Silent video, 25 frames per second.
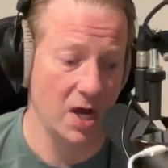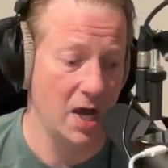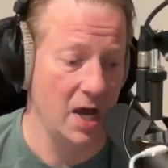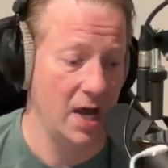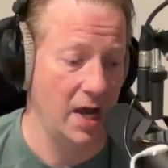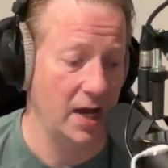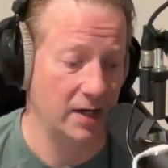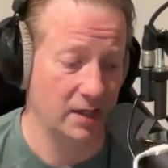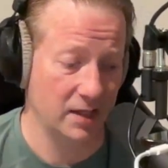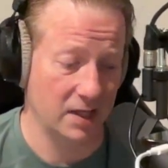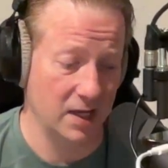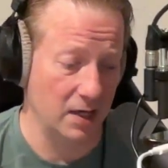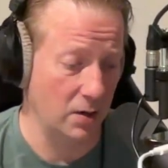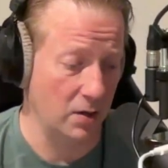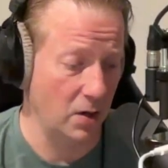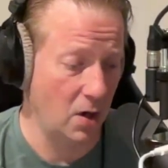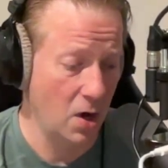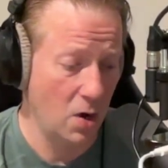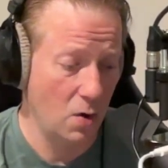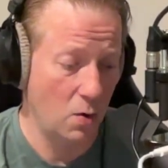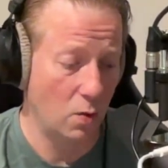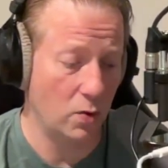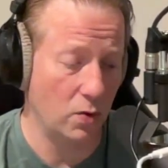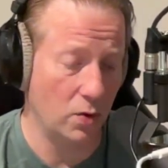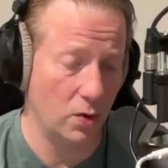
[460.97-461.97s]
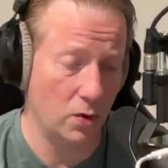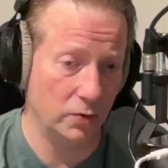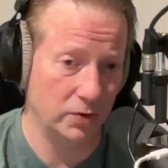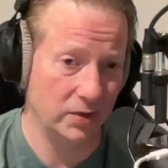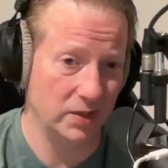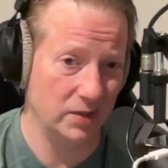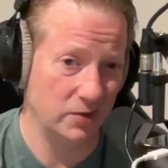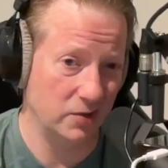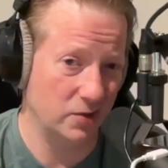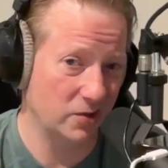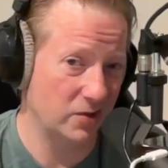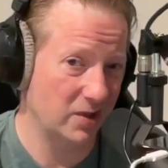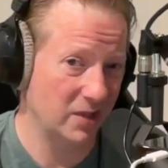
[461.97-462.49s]
And again, we're only
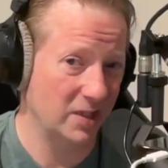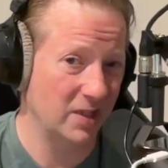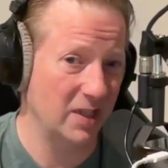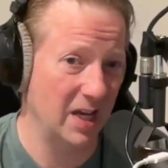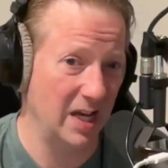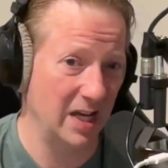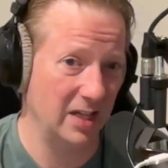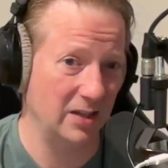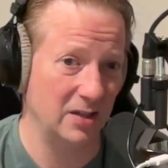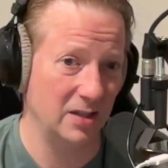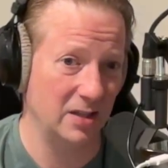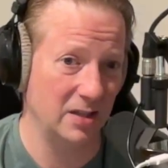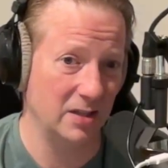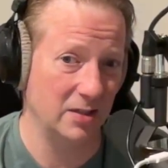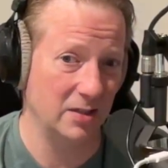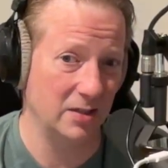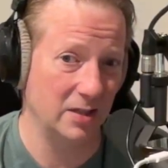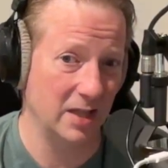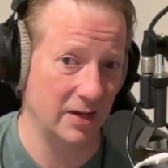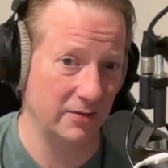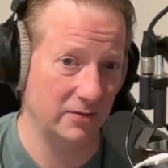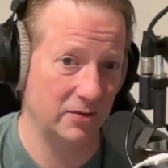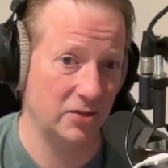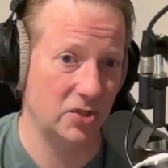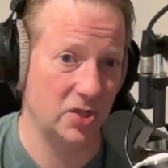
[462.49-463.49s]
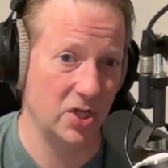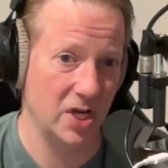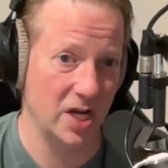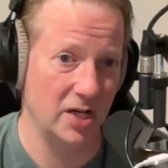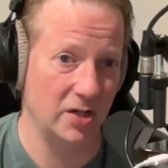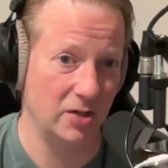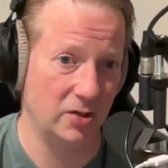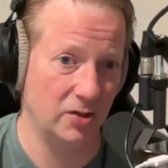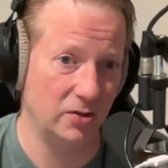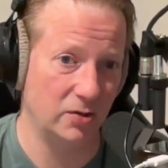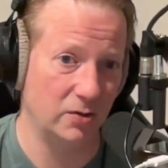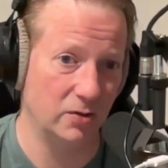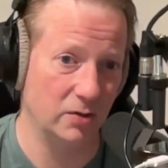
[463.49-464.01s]
looking at the left
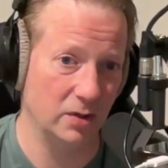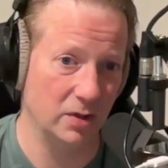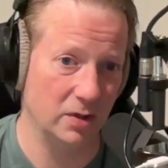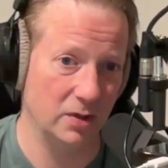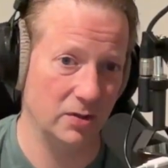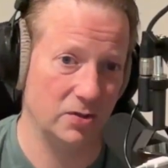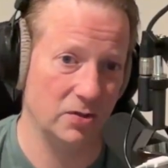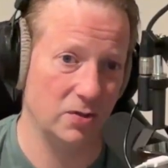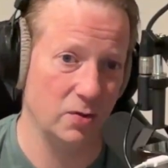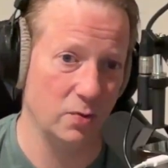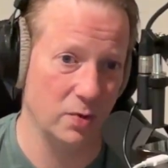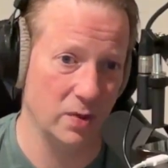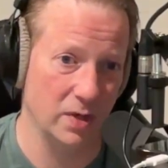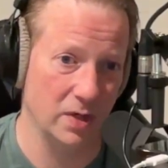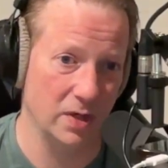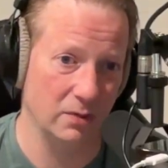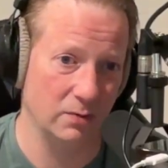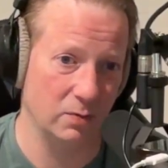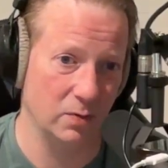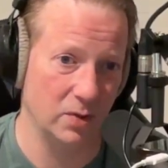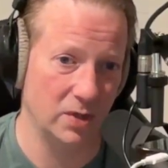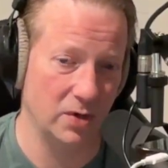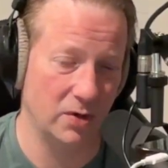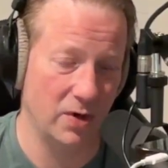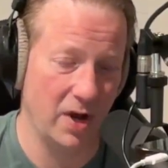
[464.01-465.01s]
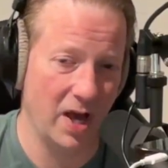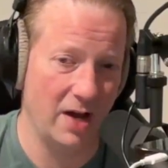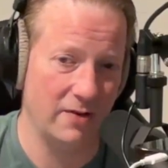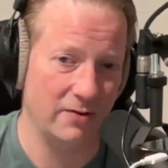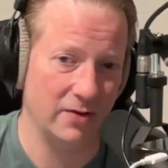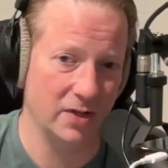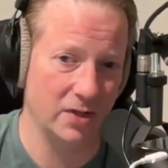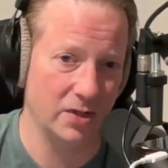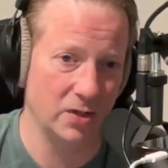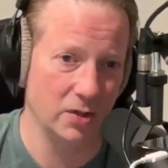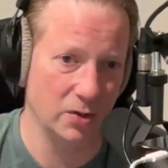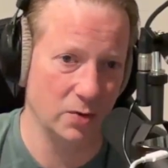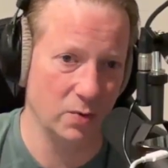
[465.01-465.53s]
channel, so we don't have a
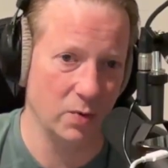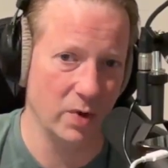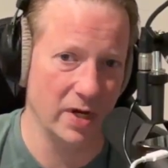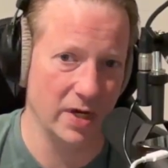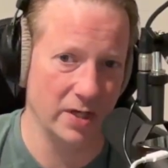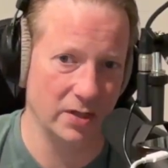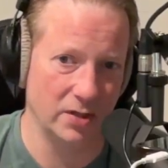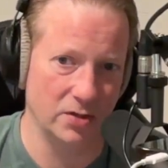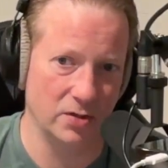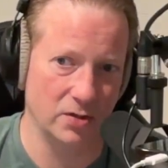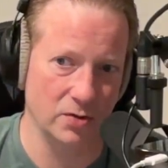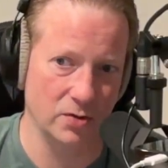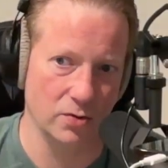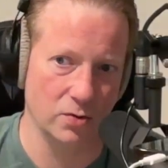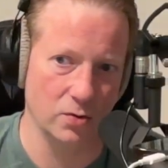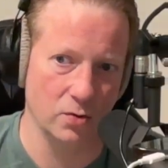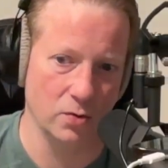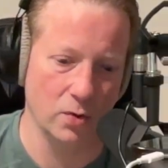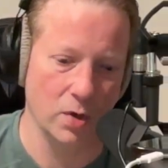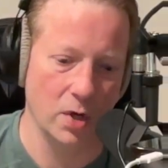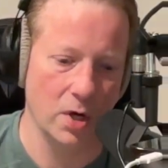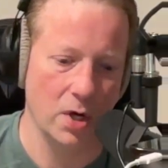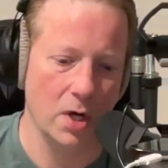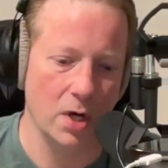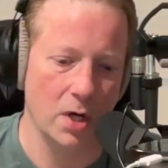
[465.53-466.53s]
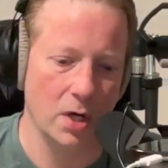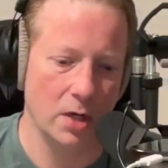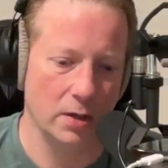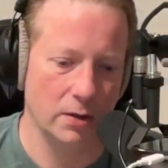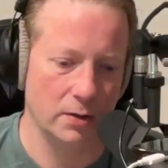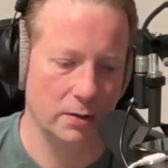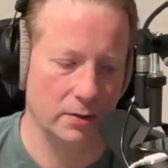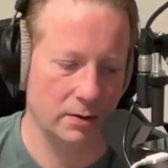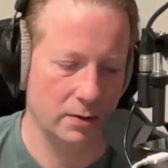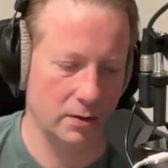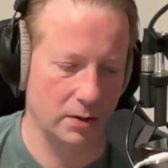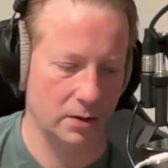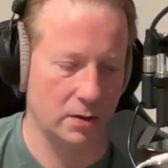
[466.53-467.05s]
good way to
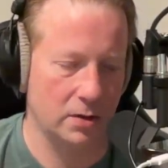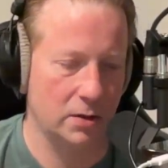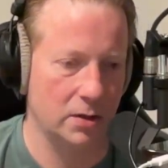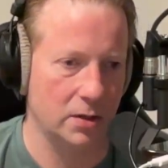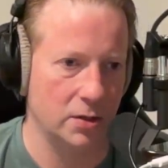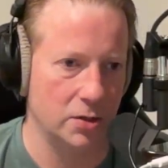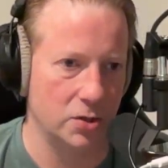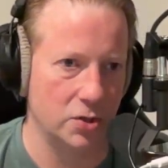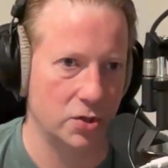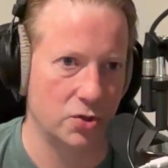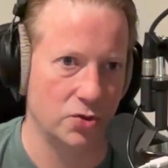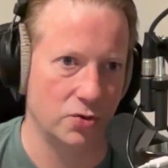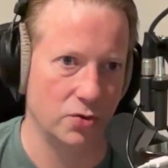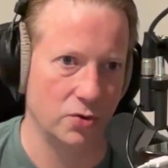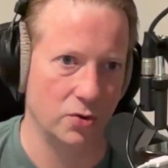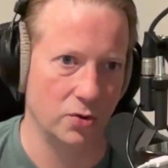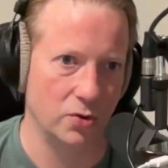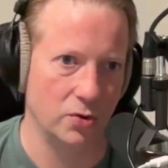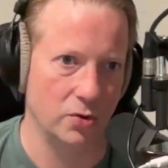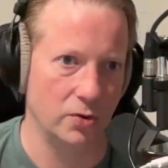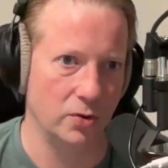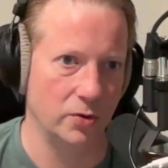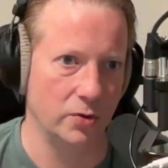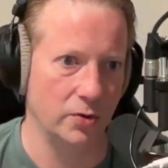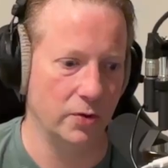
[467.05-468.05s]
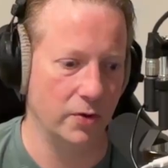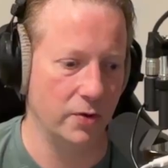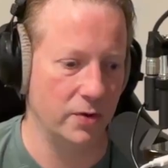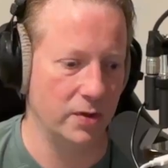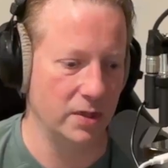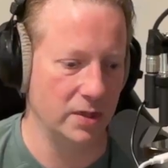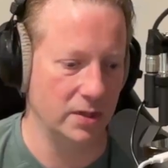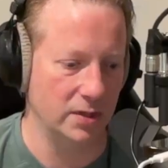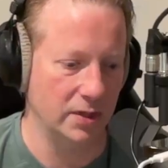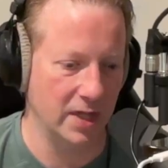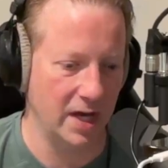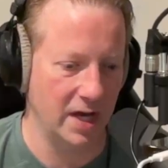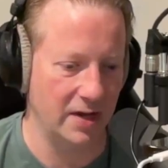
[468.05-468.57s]
control the
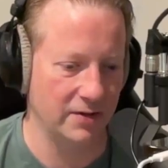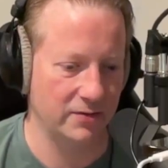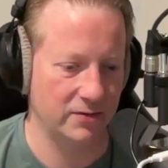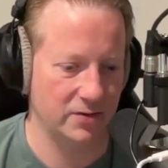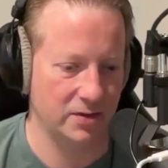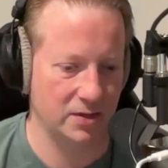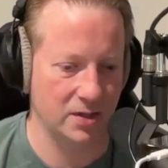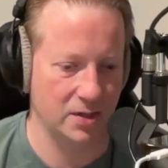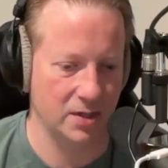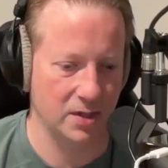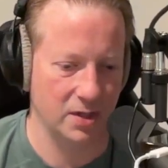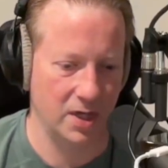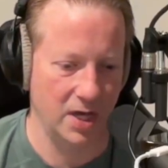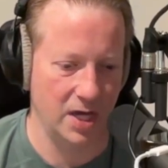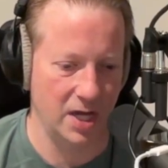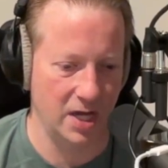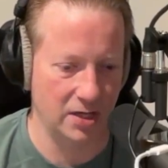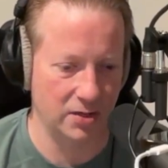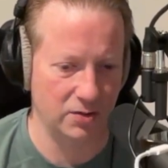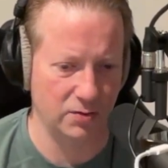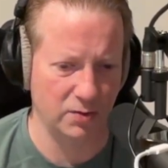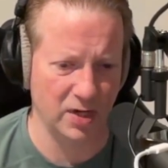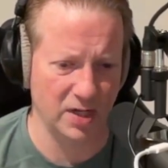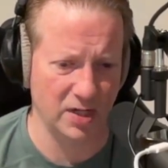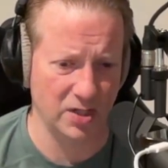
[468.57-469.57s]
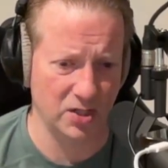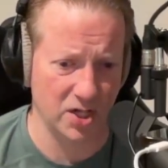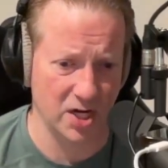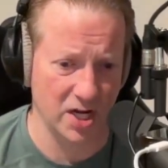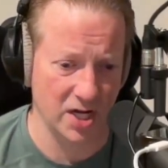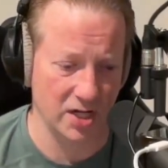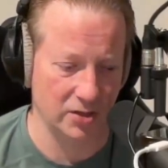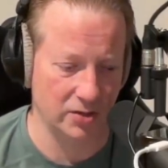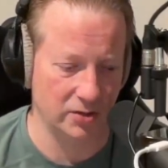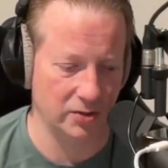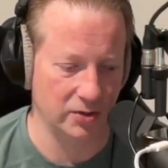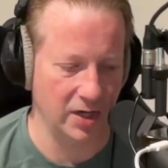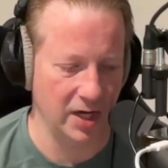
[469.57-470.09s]
left and right
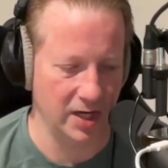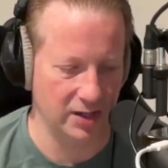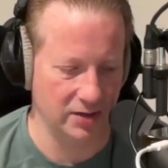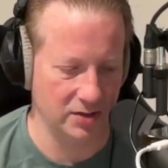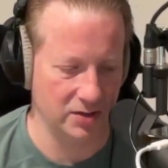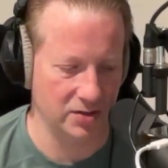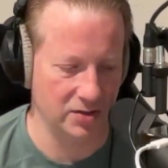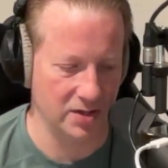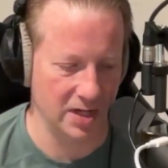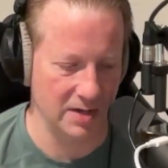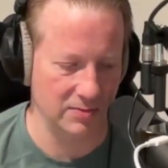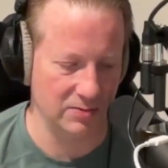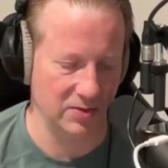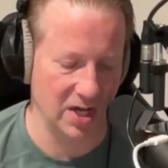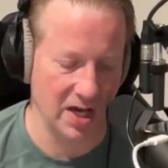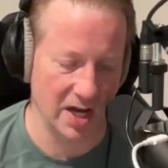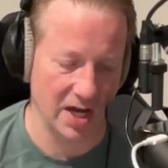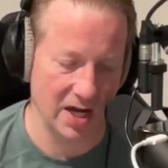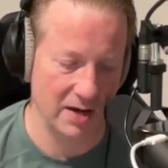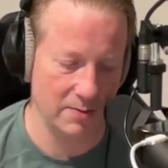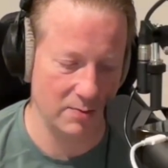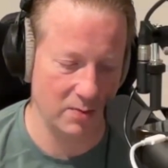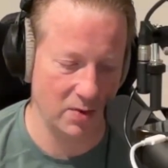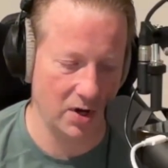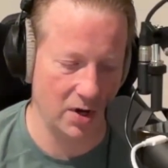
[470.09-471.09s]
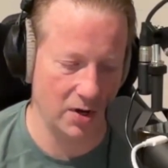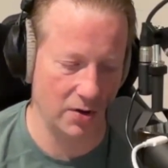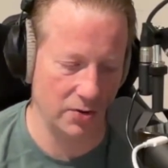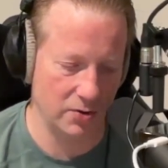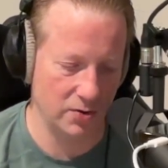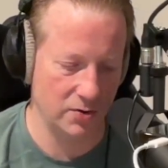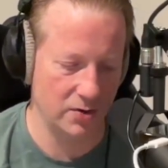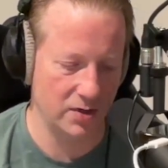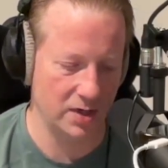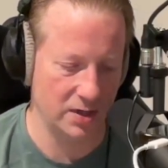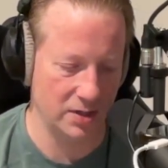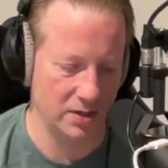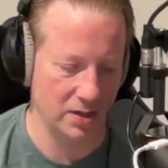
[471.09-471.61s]
channel at the same time, other
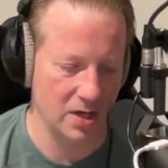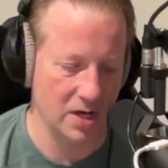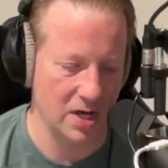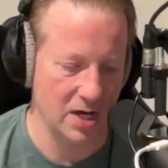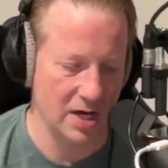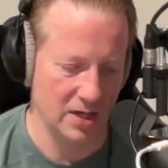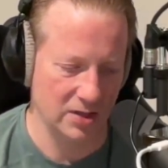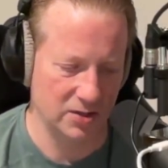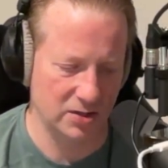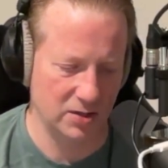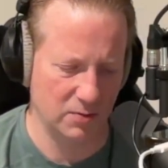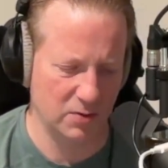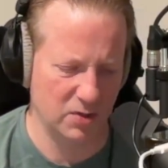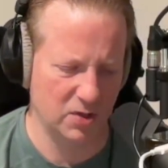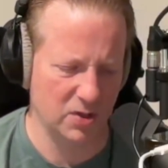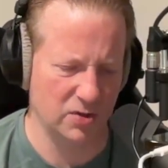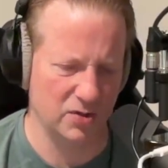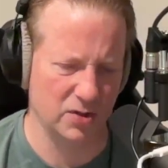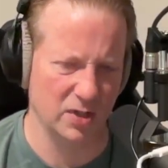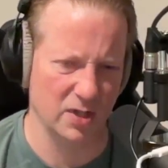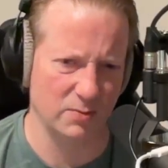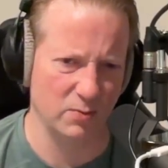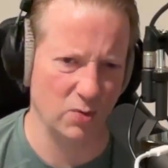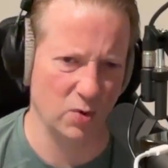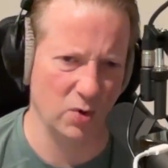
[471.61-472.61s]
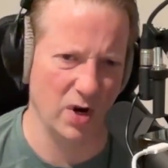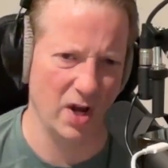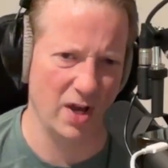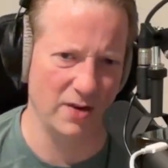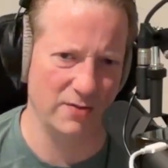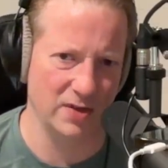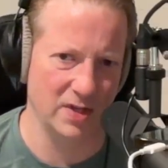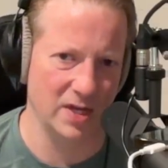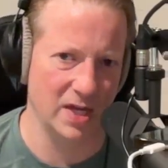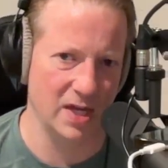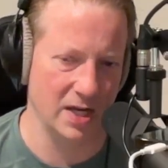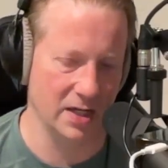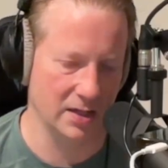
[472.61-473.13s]
than some of these like more
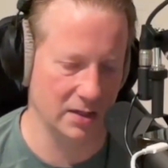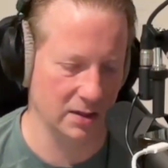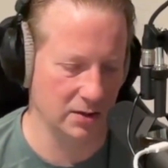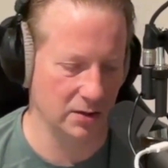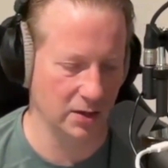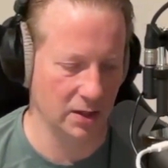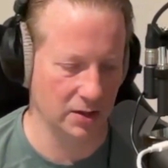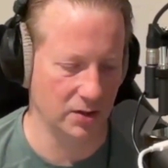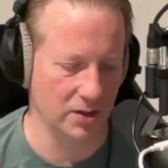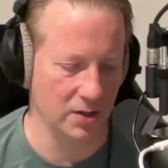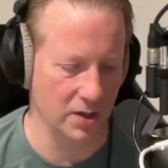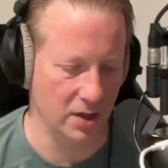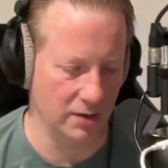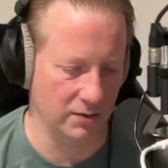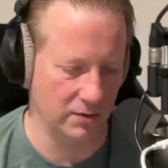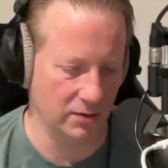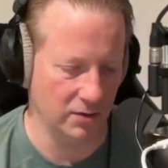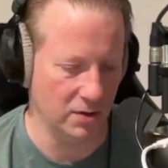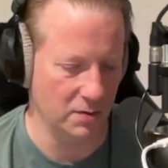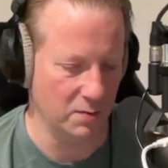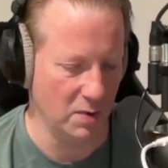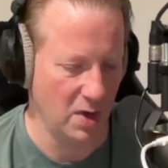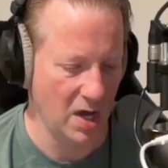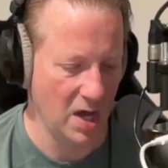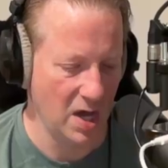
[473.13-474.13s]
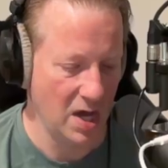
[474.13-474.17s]
heavy-handed, like the envelope.